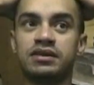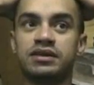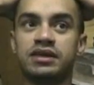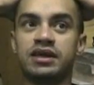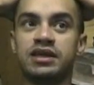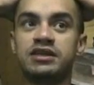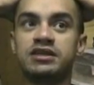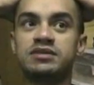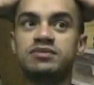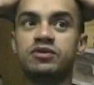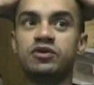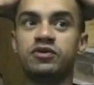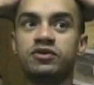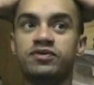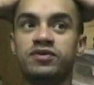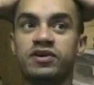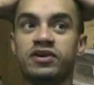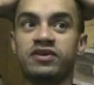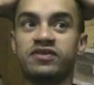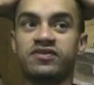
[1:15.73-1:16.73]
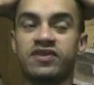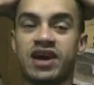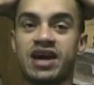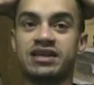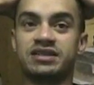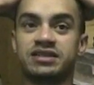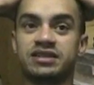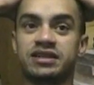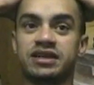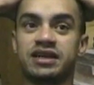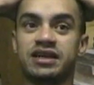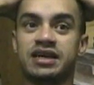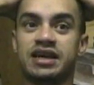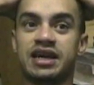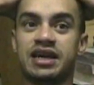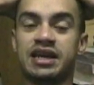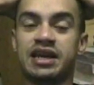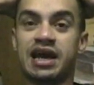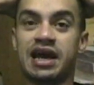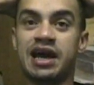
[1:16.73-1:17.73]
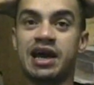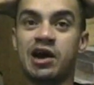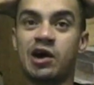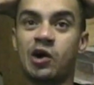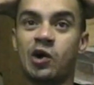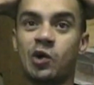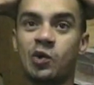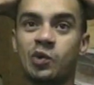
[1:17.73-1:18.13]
things moved very fastly, and I